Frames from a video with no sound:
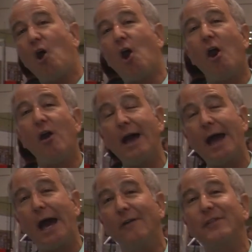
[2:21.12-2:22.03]
all
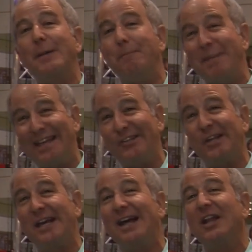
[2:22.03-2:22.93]
have the
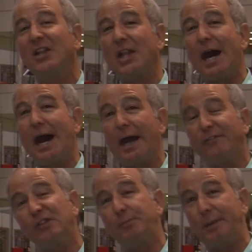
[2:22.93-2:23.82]
amazing
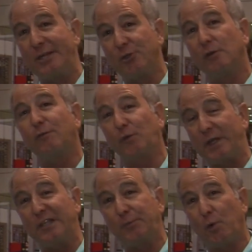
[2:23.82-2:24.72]
live spindle
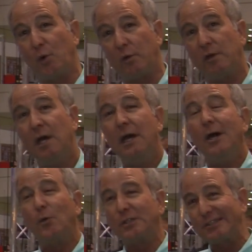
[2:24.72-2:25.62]
free spool,
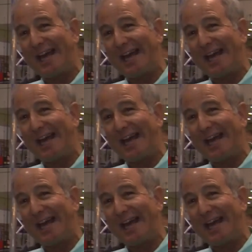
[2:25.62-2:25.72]
which is